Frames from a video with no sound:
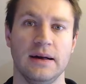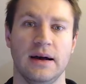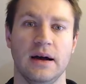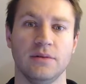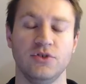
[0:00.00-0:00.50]

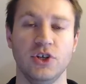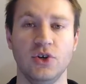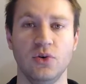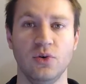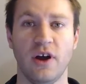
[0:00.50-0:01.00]
Uh, do
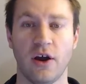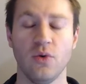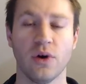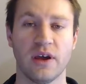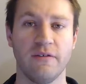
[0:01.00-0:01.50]
you are you
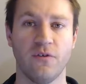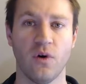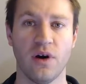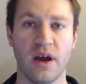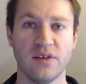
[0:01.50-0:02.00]
working
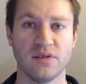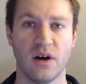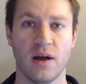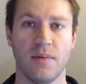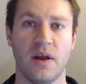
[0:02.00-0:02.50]
for a startup